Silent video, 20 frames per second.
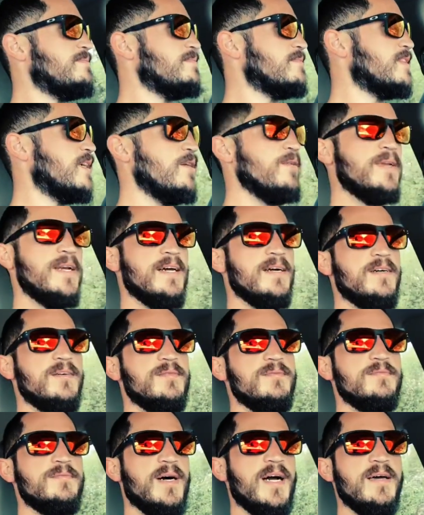going
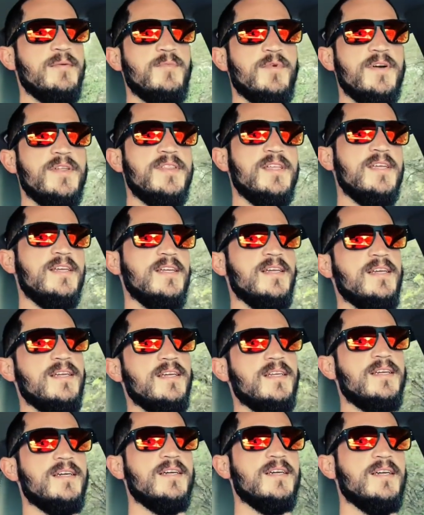out, buying more than they
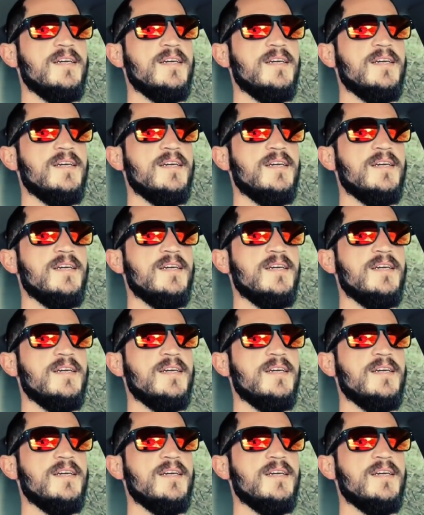need,